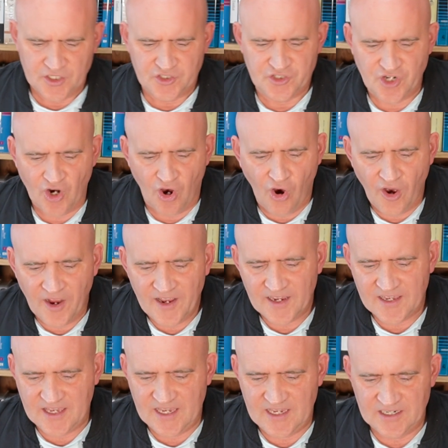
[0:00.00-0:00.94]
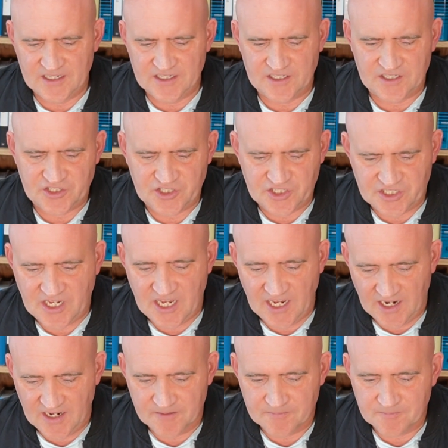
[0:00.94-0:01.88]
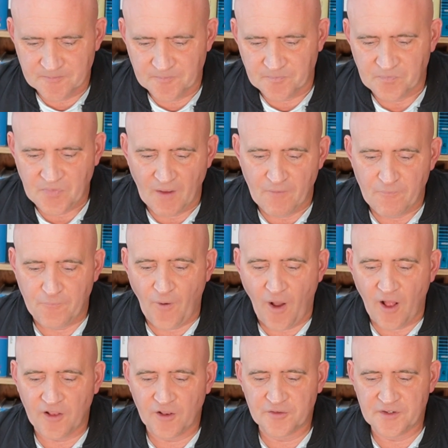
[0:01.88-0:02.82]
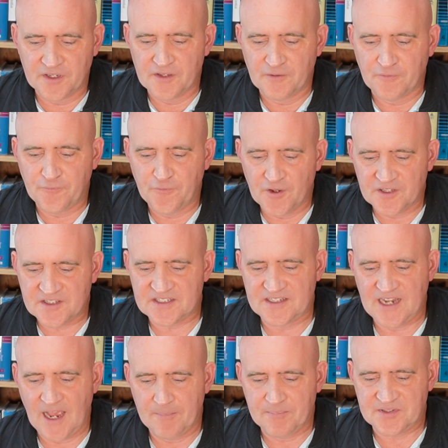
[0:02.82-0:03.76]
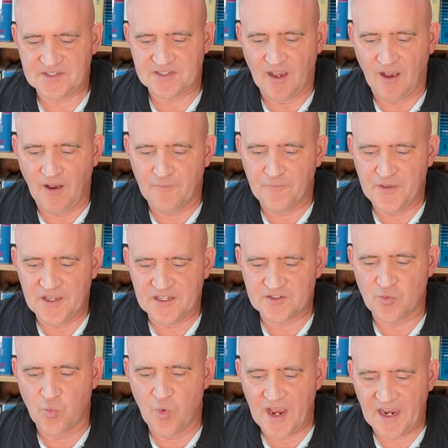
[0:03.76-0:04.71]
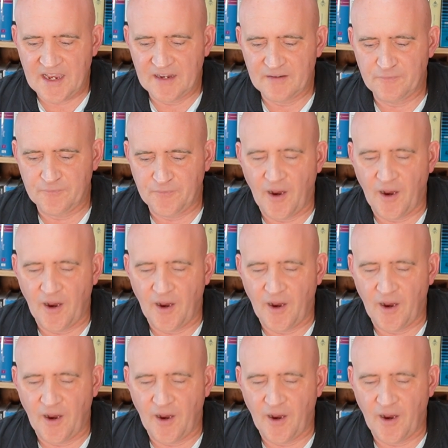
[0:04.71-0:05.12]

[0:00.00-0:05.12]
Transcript: Jehoiachin followed in the footsteps of his wicked